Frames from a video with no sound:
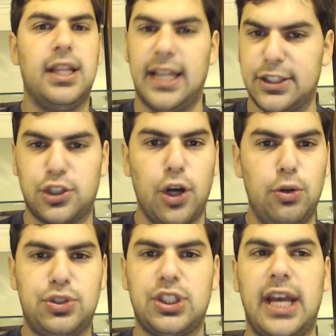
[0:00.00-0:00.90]
Let's
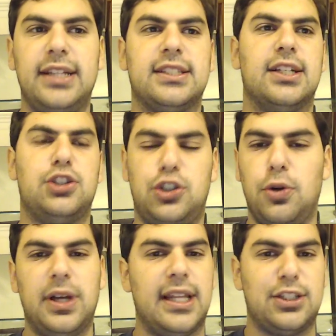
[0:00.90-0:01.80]
go Saints. Let's
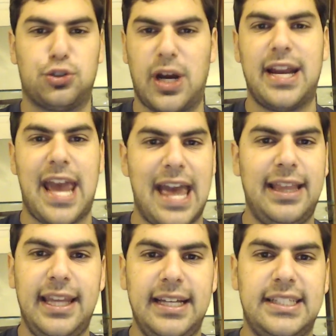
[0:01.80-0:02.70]
do it. Let's try to
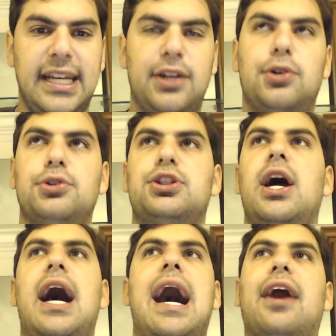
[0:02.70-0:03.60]
end these Eagles.
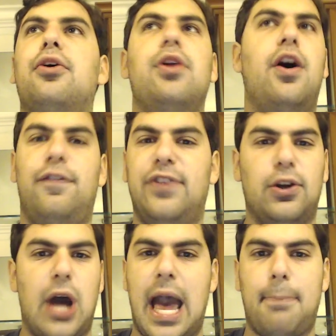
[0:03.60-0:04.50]
I don't know if
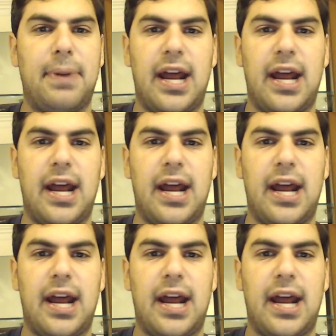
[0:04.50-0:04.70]
it'll happen.